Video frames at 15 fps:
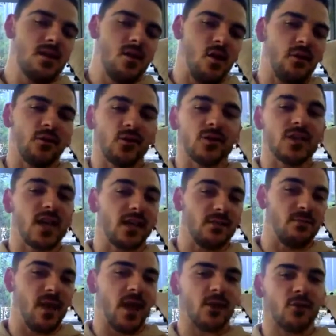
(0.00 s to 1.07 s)
of your daily
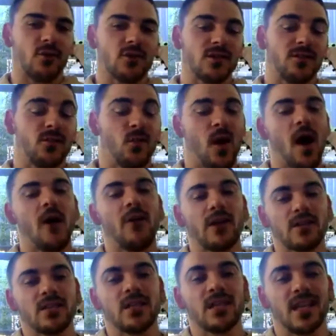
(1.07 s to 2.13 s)
macros if you are
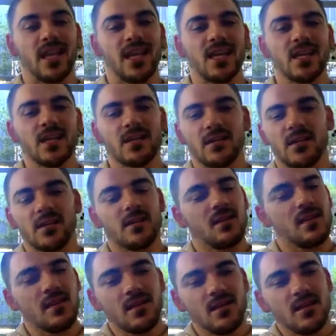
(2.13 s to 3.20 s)
actually going to eat it, that
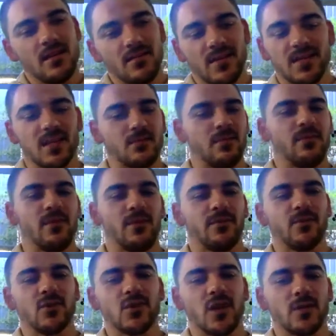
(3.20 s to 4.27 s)
there's going to be very
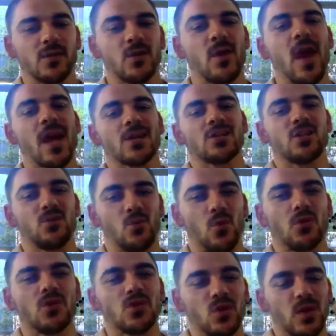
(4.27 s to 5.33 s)
few times you actually
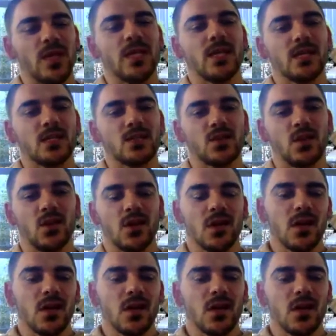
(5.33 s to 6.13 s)
want to eat it. So,